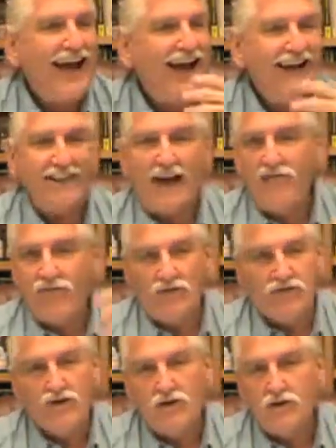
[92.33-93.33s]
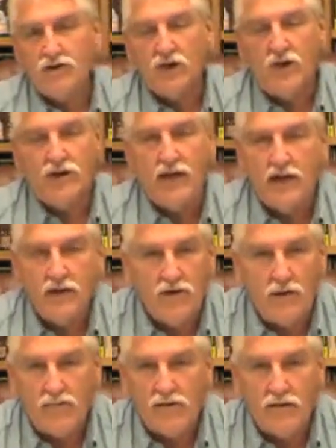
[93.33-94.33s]
that for sure is going to take
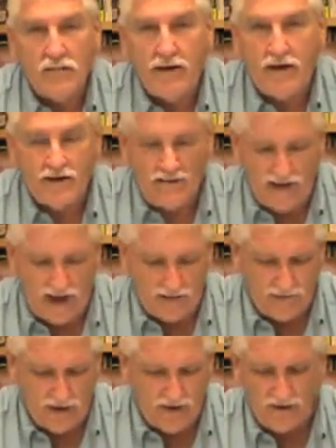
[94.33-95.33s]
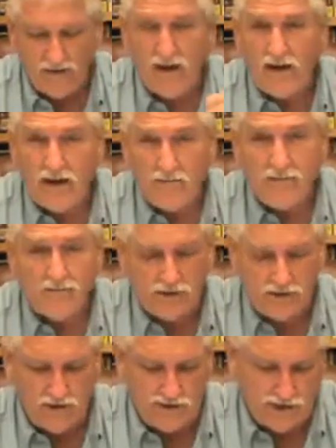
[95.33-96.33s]
you up to the parathyroid or the
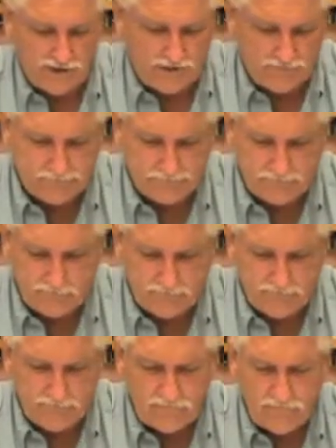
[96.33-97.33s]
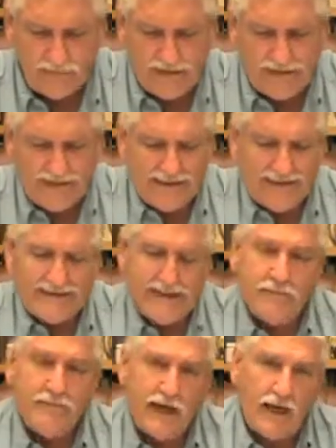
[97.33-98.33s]
pituitary.
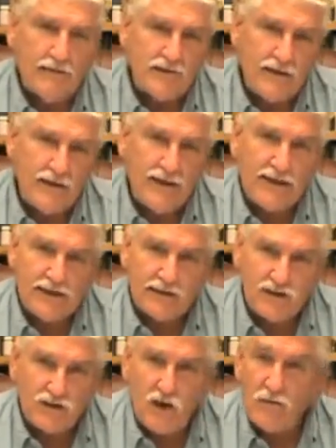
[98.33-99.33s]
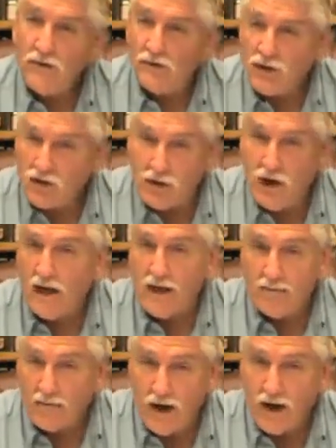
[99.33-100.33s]
Sometimes we're dealing in so much
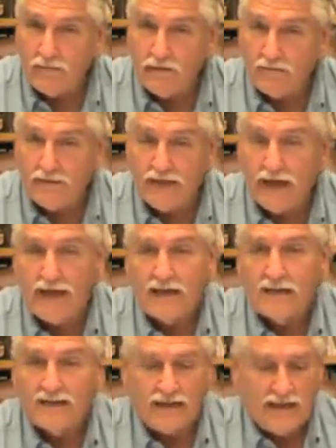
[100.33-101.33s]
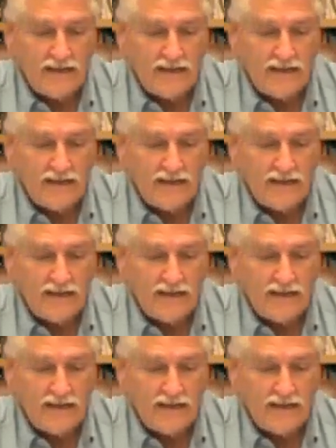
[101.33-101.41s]
chronic problems, guys,